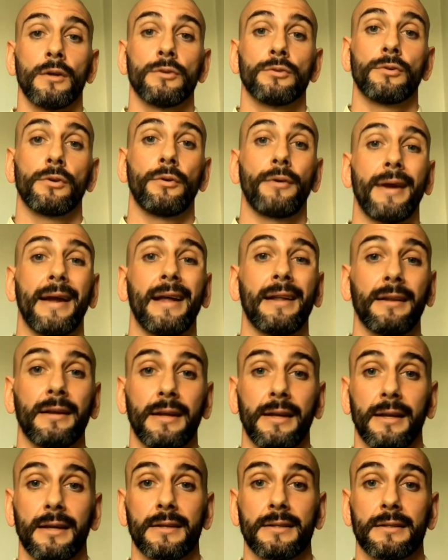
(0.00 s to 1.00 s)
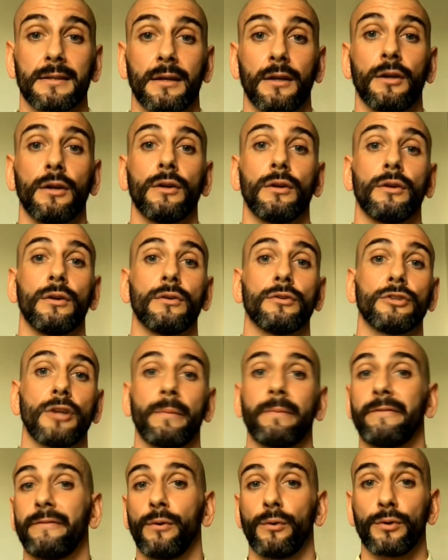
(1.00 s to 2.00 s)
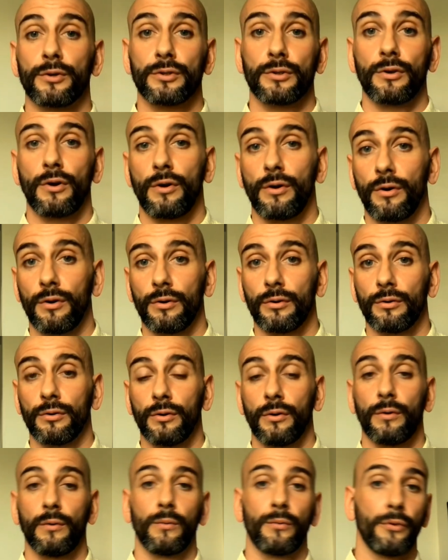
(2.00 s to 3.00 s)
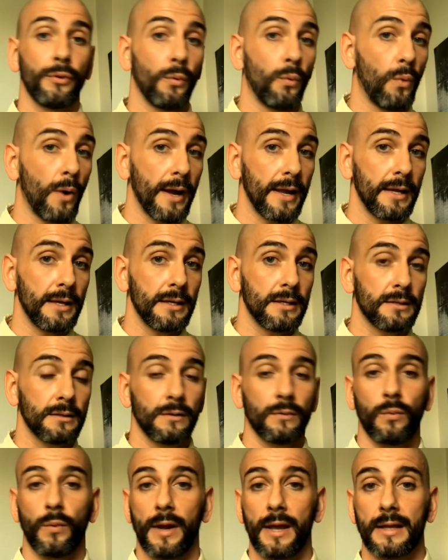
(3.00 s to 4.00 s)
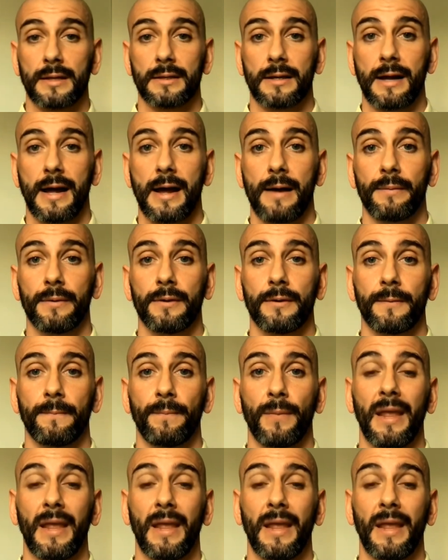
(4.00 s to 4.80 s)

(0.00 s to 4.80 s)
So the reality is, stop focusing on the whys, why has it happened,